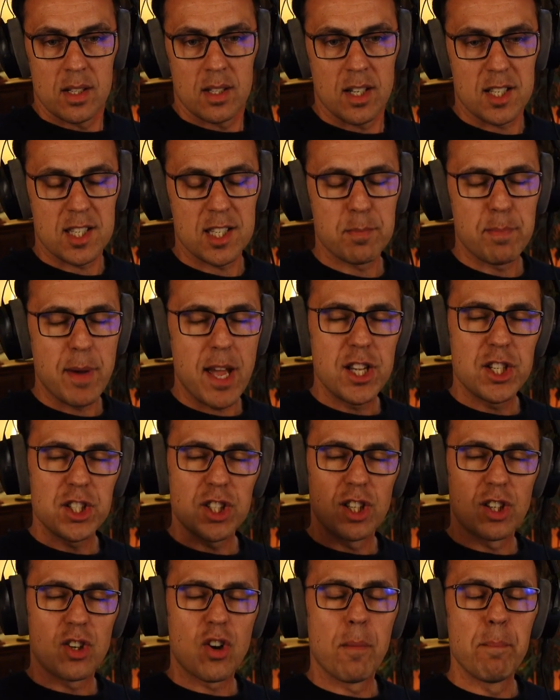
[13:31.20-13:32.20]

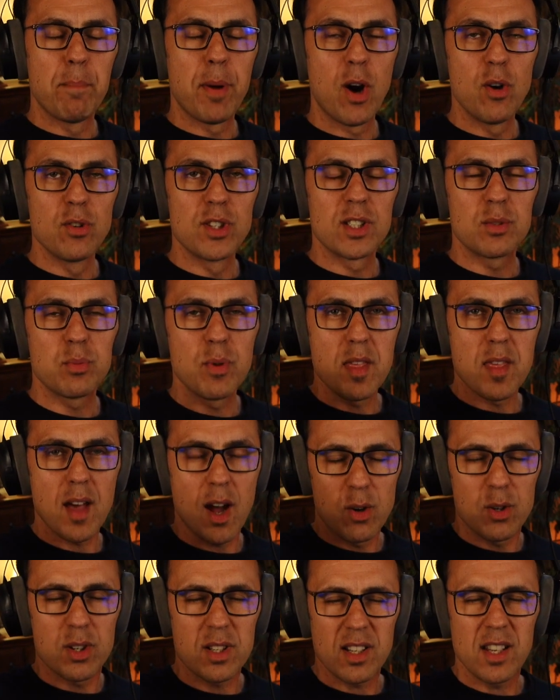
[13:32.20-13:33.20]
spatial component
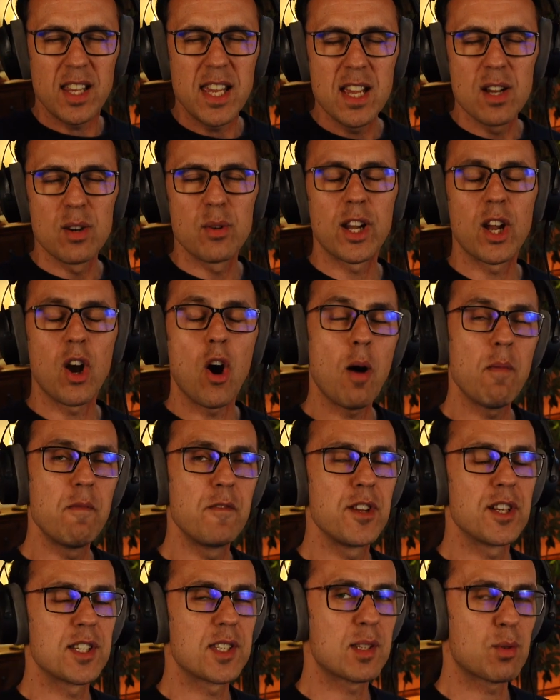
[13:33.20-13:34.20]
without hearing
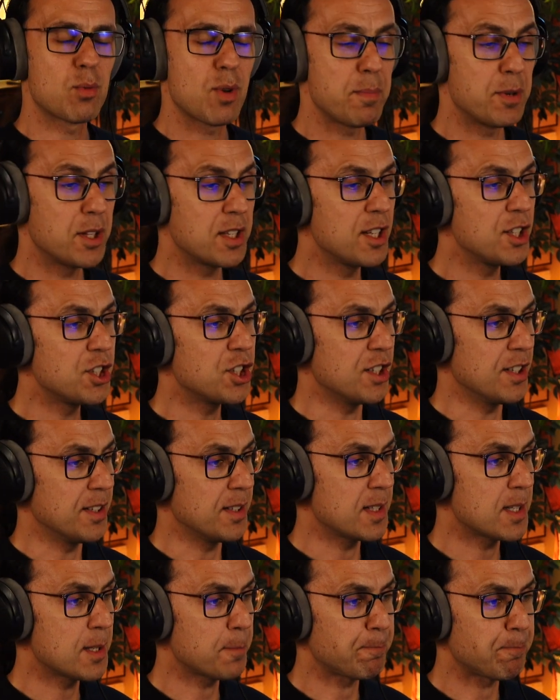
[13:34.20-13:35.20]
obvious
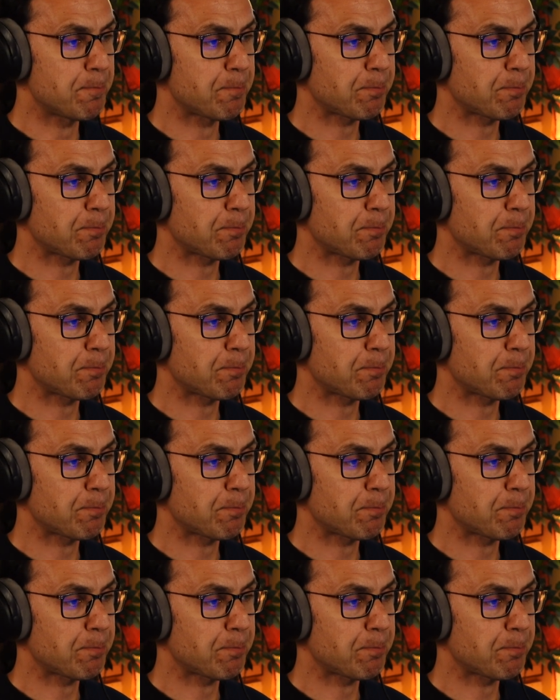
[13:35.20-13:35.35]
repetitions.